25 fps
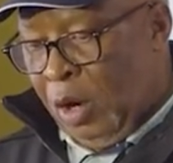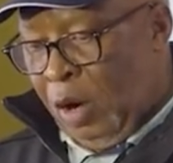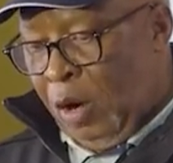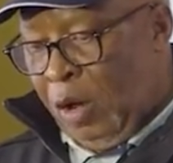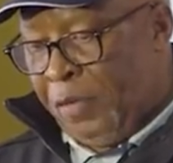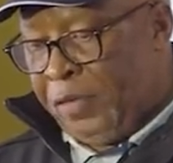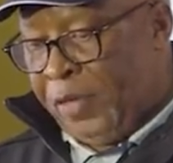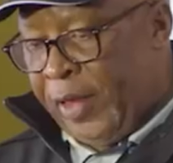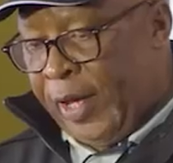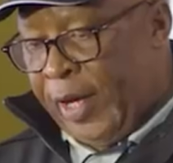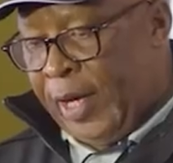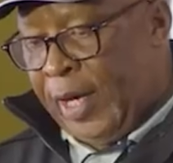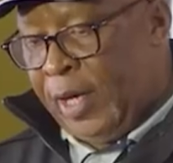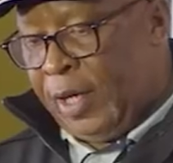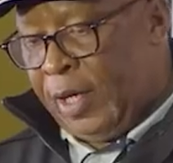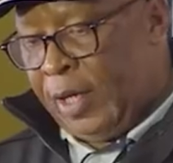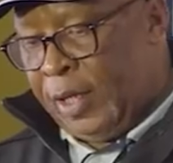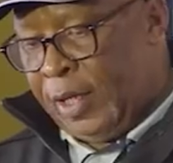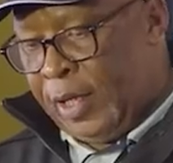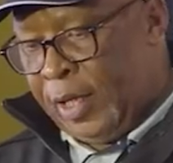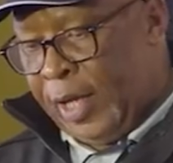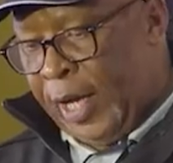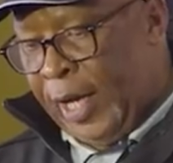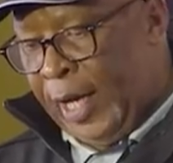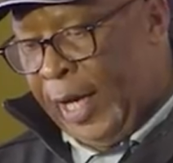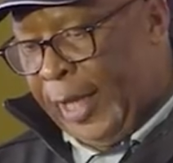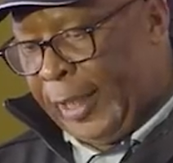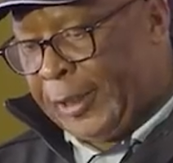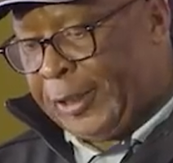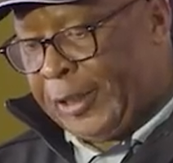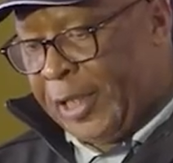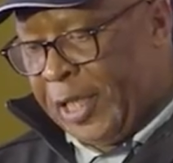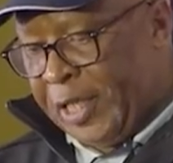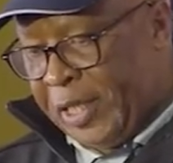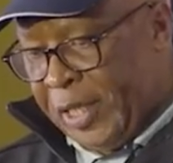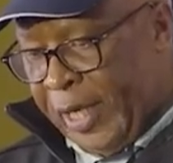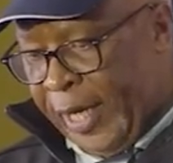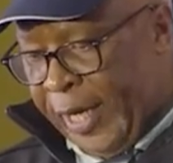On the
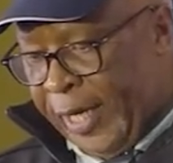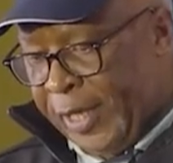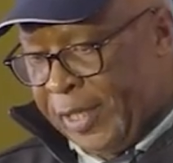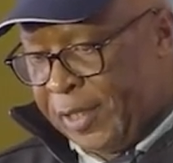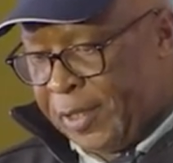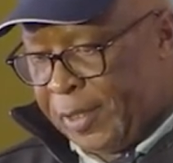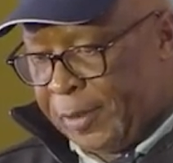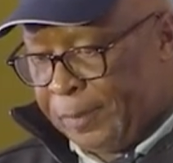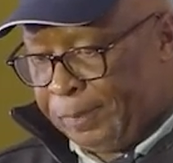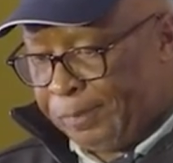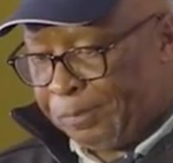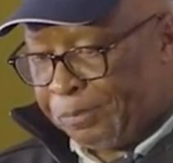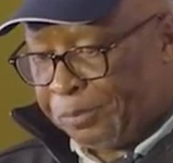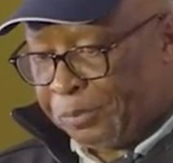election days,